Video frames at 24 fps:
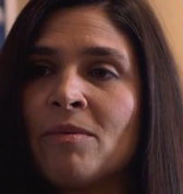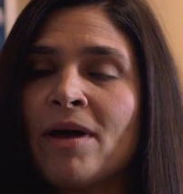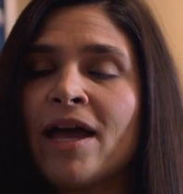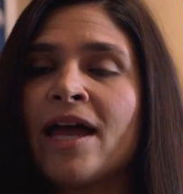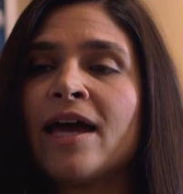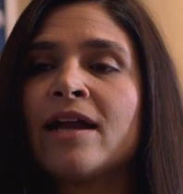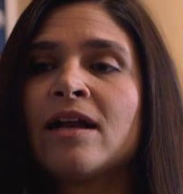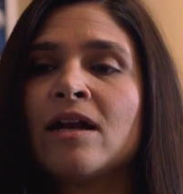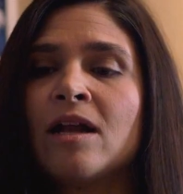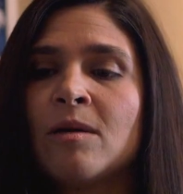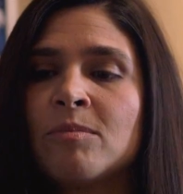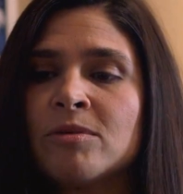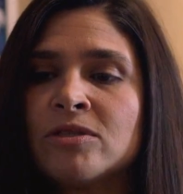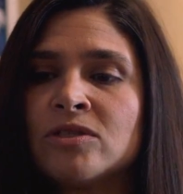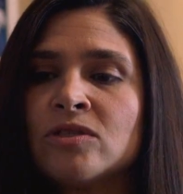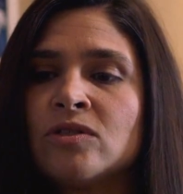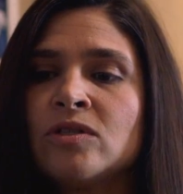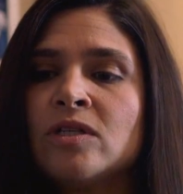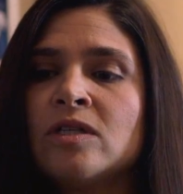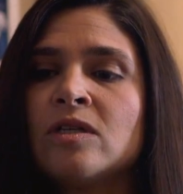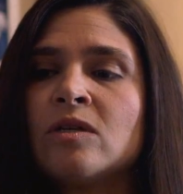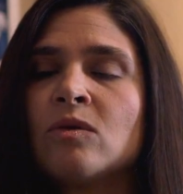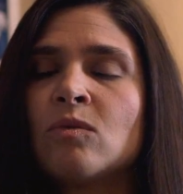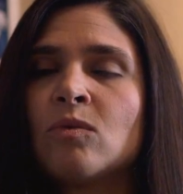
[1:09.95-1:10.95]
I had an
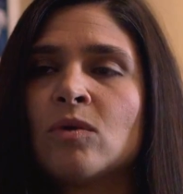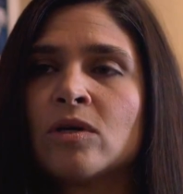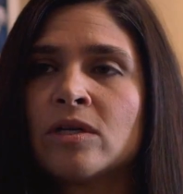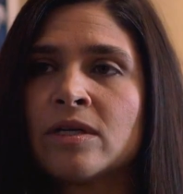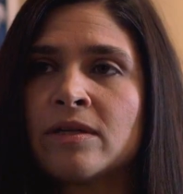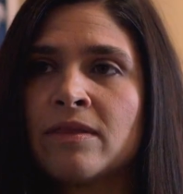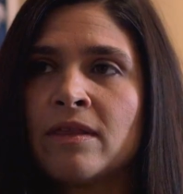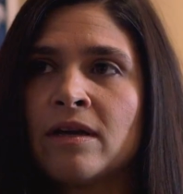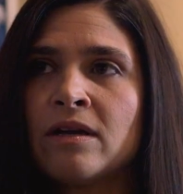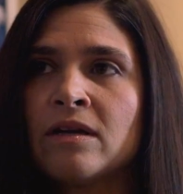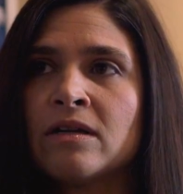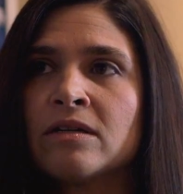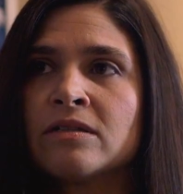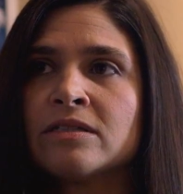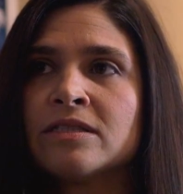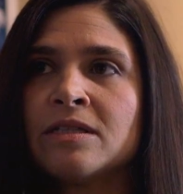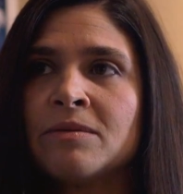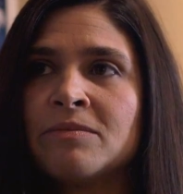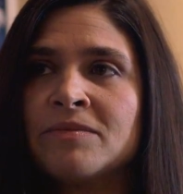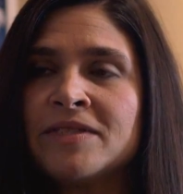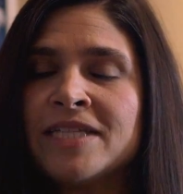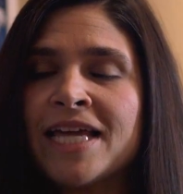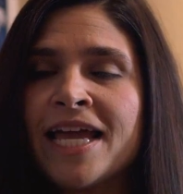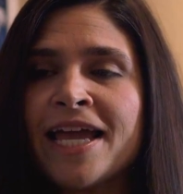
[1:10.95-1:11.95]
opportunity to work there
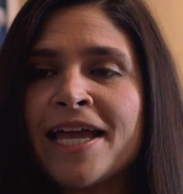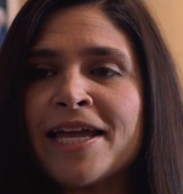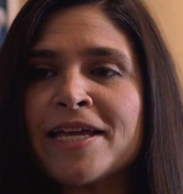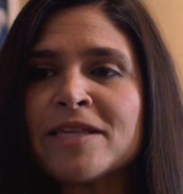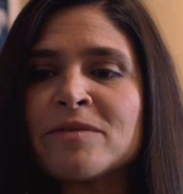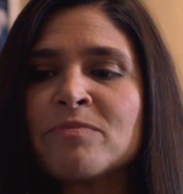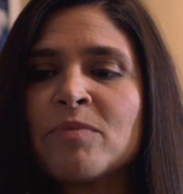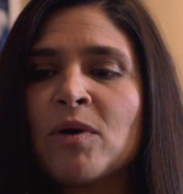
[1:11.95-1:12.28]
some days,